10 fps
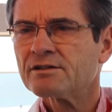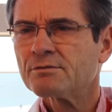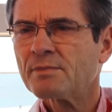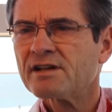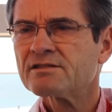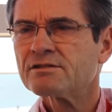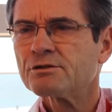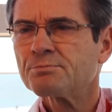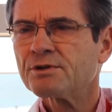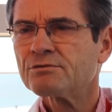the best
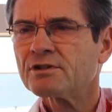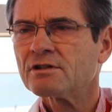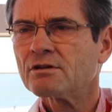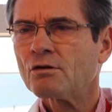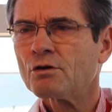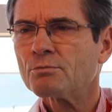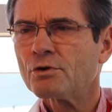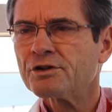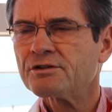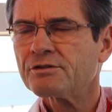therapeutic or
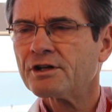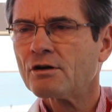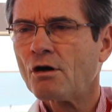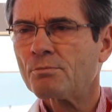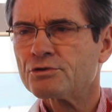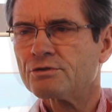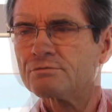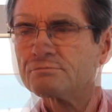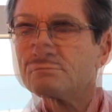monitoring option.